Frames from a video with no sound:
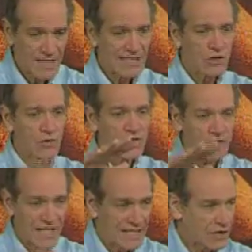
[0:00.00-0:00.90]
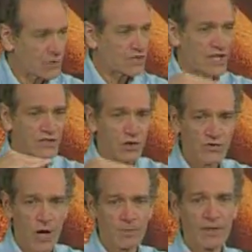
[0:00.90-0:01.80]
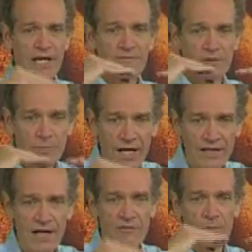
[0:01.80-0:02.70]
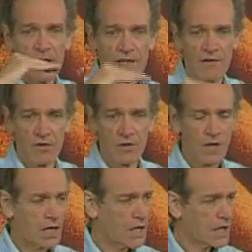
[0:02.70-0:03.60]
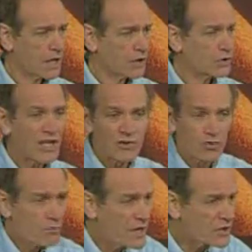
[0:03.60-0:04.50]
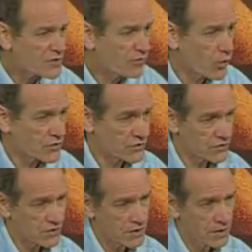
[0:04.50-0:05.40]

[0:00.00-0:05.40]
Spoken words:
increased and increased as it goes up level by level by level, you get tremendous forces.